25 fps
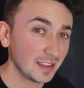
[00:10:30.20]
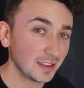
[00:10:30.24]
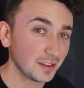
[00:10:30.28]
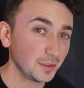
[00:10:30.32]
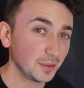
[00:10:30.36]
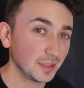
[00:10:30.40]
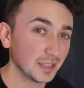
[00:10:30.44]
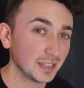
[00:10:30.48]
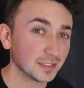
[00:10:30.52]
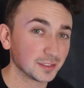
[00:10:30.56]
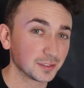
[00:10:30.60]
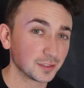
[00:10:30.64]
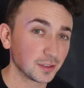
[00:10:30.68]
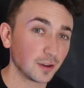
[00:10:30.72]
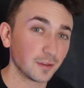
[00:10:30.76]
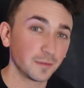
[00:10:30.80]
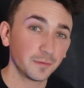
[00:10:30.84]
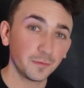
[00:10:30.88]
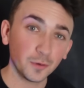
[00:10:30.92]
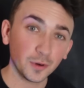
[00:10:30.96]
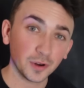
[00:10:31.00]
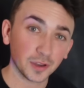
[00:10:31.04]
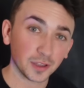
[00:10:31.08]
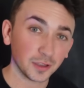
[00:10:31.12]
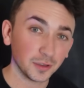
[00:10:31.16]
can do the install
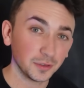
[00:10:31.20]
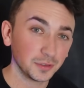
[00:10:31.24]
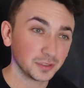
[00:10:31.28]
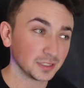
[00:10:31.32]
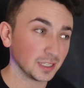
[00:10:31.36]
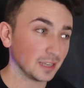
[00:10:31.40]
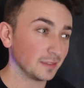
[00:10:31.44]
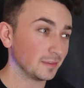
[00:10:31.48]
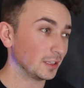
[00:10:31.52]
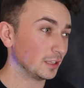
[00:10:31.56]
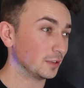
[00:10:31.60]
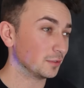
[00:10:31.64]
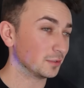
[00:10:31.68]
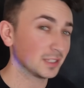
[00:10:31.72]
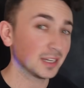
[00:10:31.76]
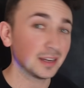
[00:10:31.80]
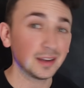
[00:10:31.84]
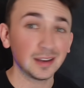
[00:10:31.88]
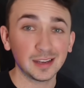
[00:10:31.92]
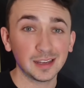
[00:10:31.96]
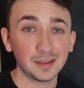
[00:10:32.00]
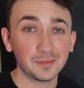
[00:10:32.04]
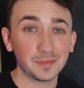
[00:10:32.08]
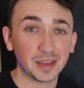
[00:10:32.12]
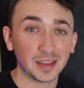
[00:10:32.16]
for you, saving you
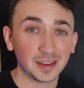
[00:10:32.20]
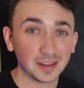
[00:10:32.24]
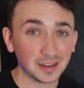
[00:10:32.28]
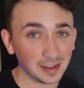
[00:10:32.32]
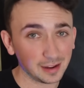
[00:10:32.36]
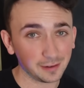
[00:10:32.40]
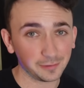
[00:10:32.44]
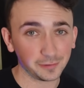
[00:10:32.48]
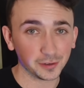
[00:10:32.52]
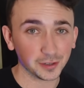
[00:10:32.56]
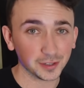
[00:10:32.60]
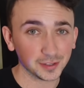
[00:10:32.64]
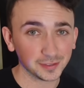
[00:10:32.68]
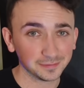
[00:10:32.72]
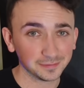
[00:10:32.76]
time and effort.